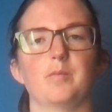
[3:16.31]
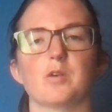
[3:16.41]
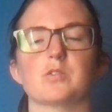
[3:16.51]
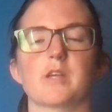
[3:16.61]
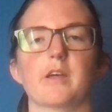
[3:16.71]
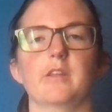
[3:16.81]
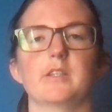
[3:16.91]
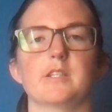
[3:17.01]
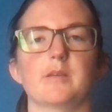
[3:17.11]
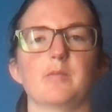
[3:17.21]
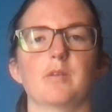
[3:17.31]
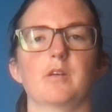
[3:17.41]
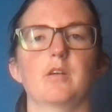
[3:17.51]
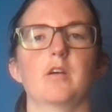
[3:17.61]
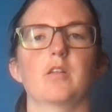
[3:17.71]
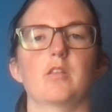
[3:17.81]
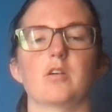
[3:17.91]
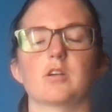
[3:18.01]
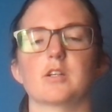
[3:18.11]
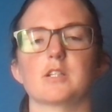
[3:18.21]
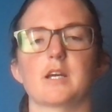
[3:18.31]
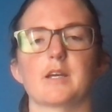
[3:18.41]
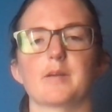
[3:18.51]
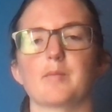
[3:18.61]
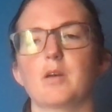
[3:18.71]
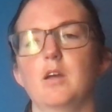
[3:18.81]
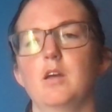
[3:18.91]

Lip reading: most likely take longer time